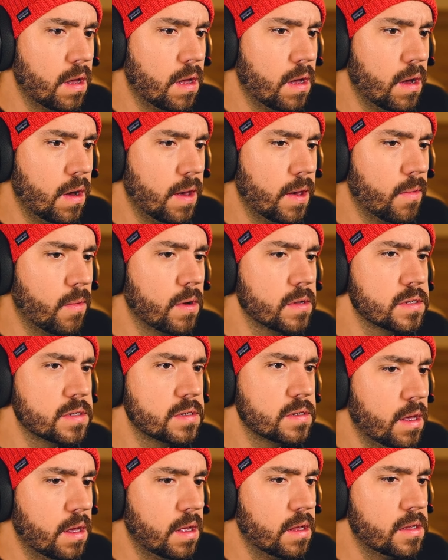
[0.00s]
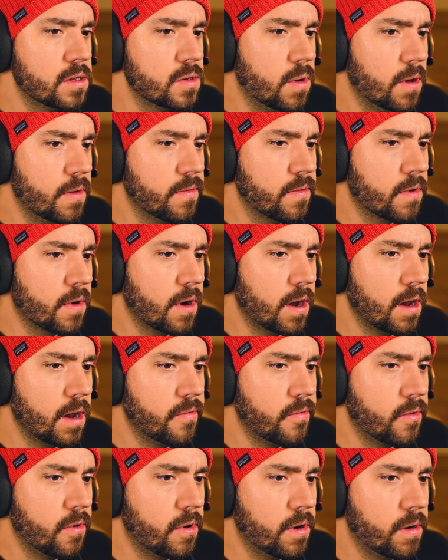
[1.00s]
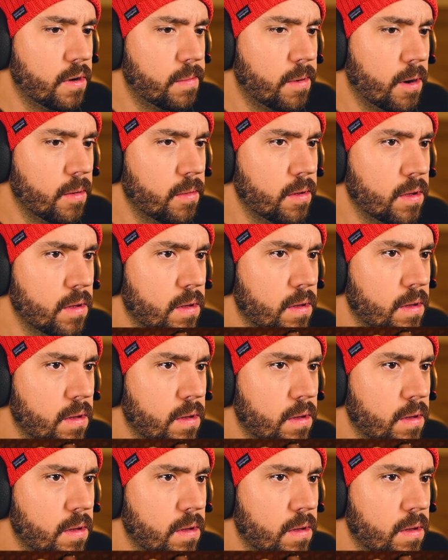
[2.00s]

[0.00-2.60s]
He wants 12 grand for her, probably.